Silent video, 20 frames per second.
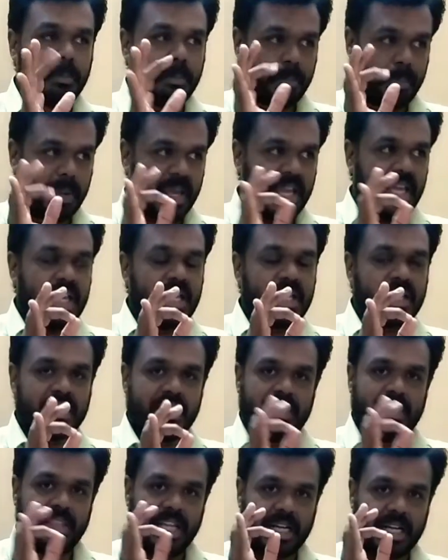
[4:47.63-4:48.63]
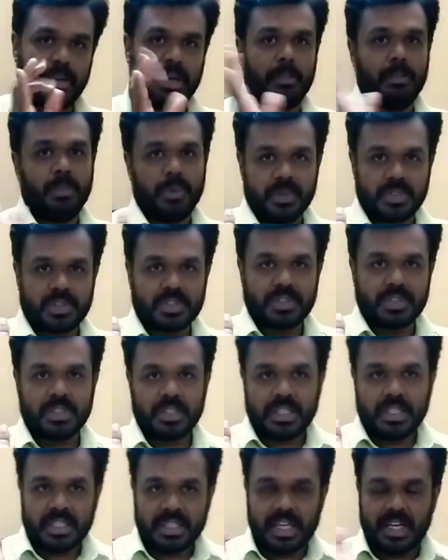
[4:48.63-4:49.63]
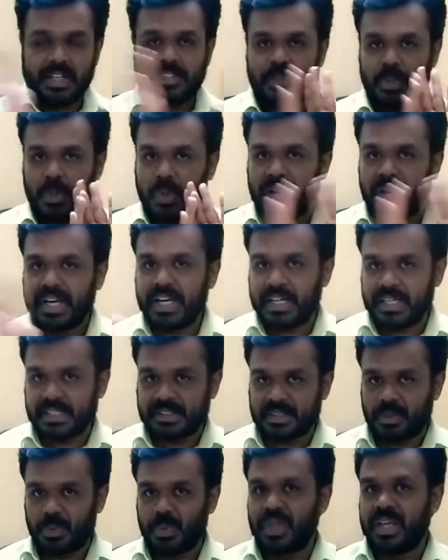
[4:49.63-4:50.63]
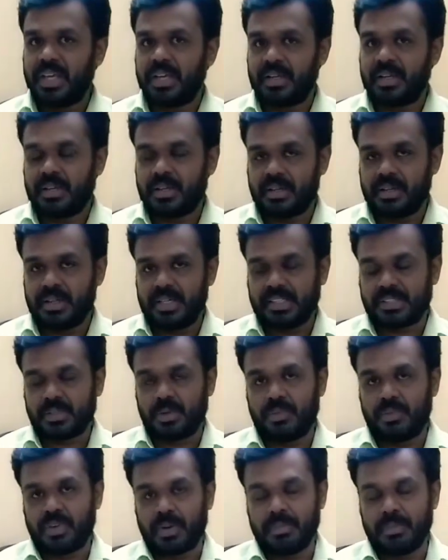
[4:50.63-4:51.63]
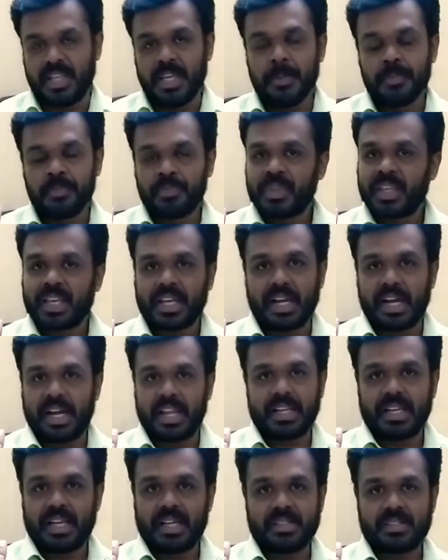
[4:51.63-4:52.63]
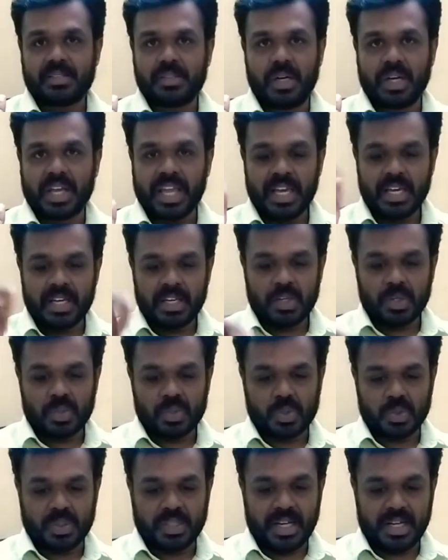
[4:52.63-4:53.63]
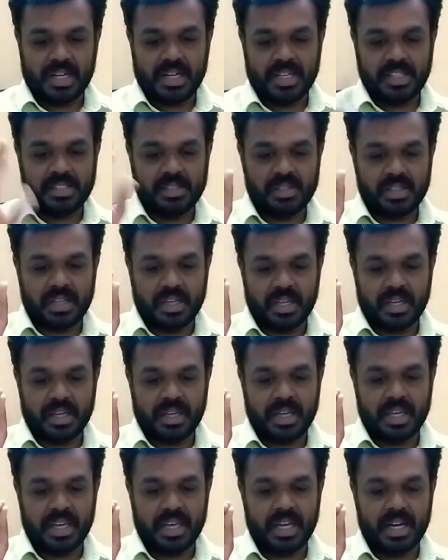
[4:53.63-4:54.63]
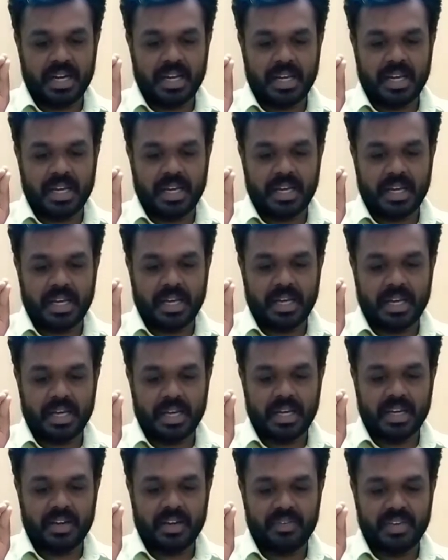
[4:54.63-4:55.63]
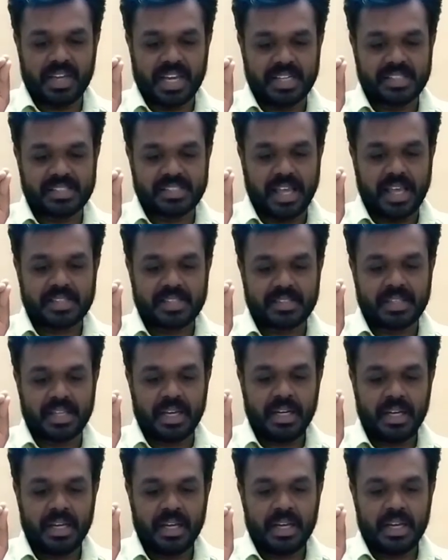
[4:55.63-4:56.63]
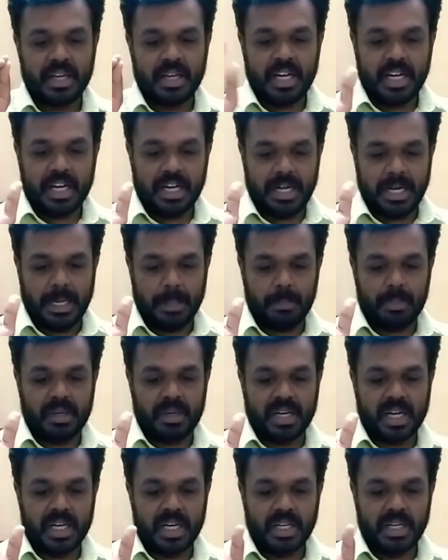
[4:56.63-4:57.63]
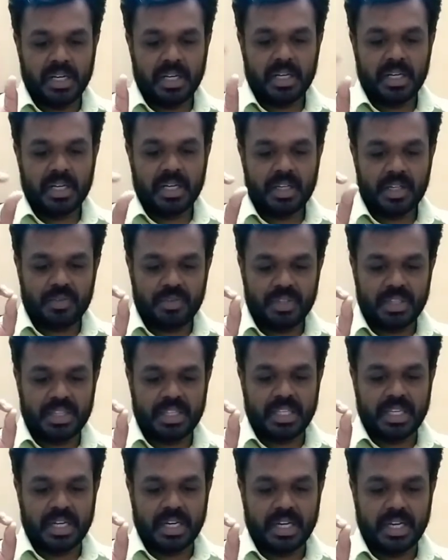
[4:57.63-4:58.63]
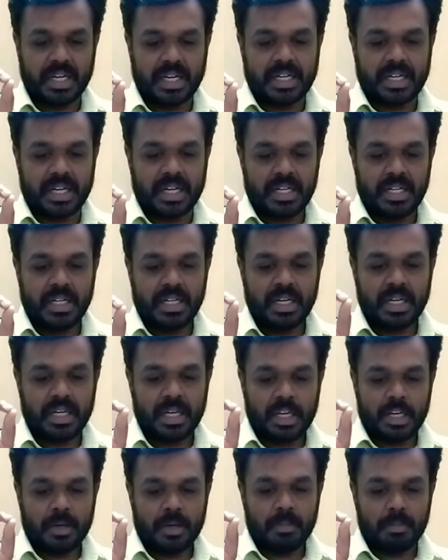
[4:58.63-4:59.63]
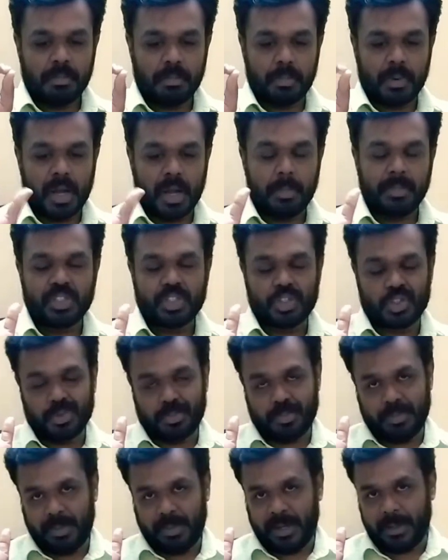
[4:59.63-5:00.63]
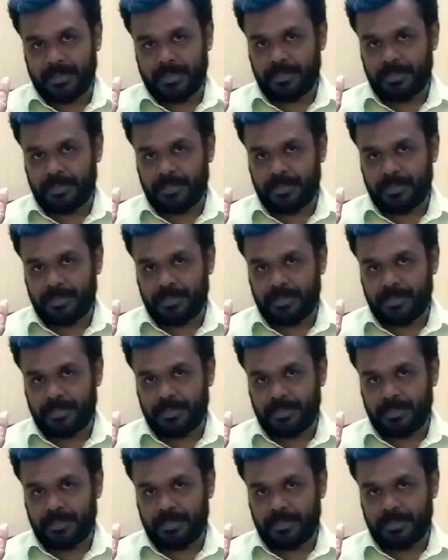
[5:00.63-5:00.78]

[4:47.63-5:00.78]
pay that amount. There is no any discount from the creditors. Okay, so that is here we can say is that debtor with a written promise to pay.